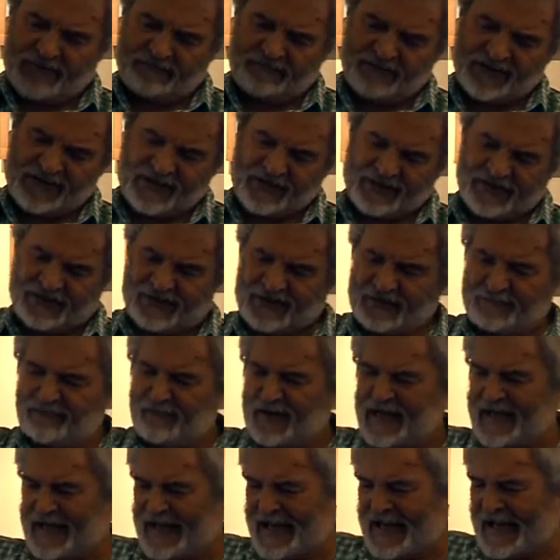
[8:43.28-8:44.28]
research
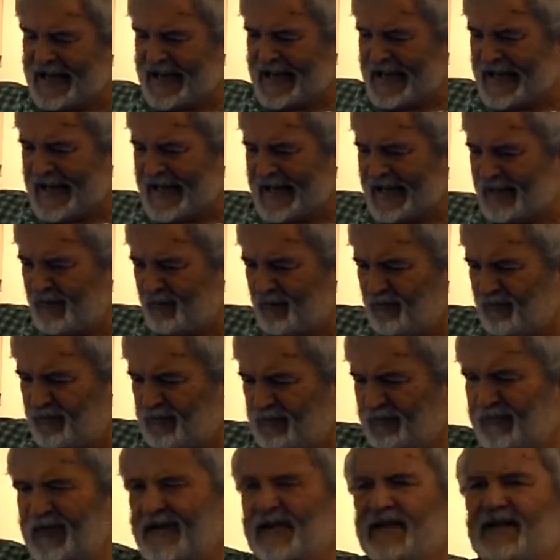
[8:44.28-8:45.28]
money and all
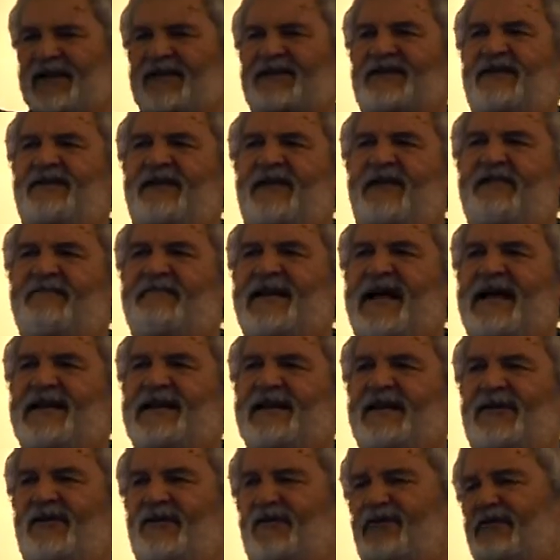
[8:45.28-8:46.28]
the money that's thrown
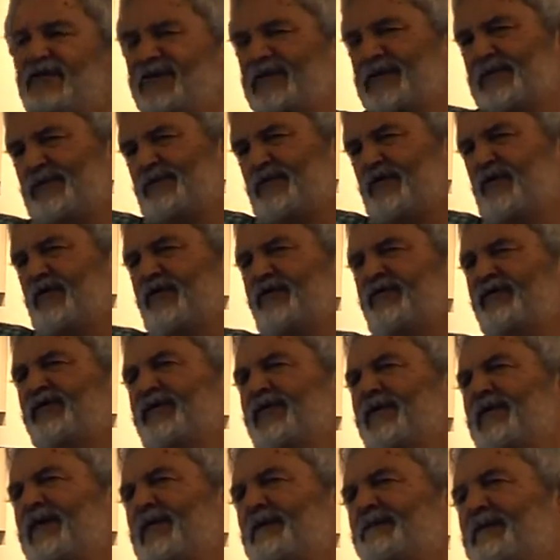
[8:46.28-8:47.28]
at it and all the support
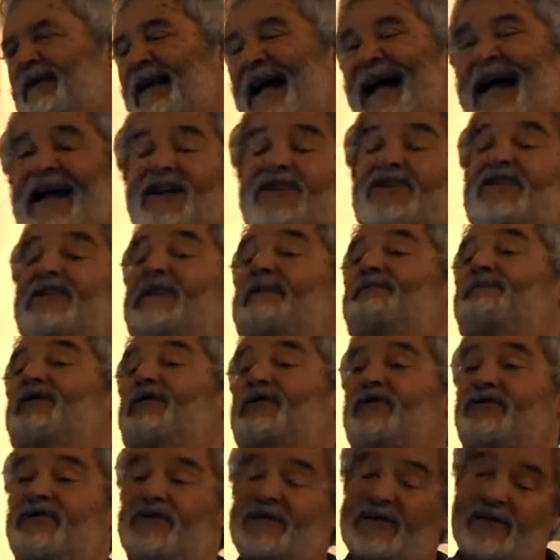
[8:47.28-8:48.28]
from the government, actually
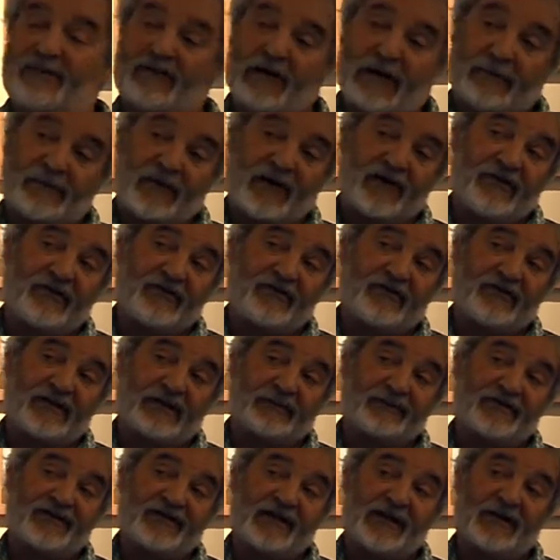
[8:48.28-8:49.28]
produces only about
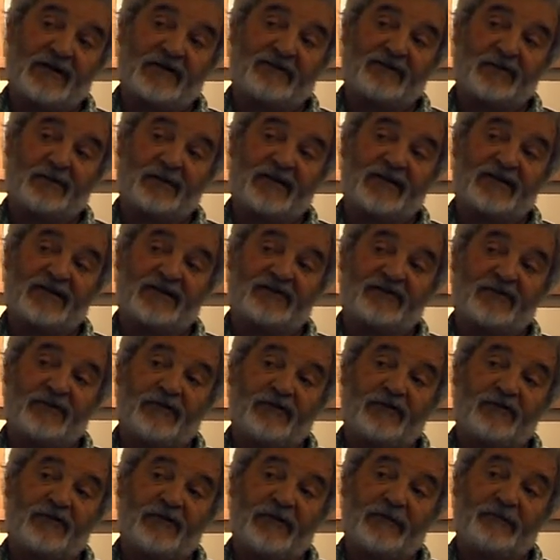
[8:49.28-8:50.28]
30% of the world's
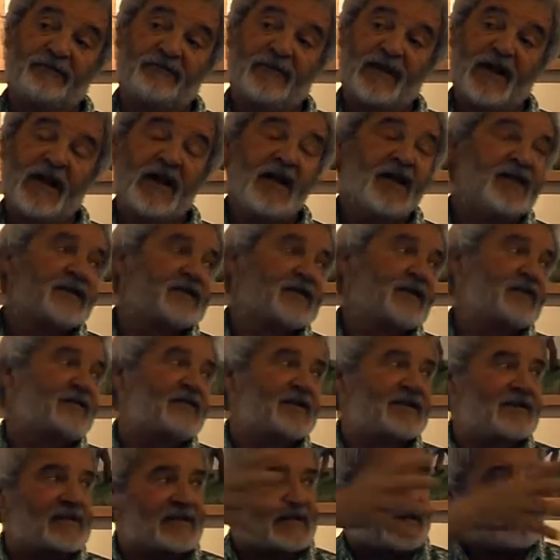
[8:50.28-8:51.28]
food. So
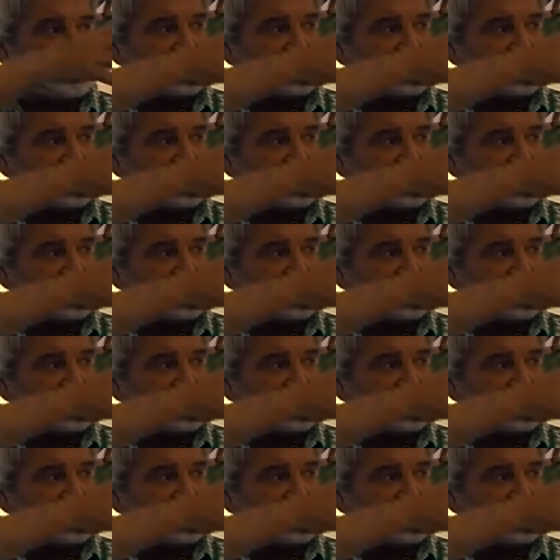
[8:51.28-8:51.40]
this stuff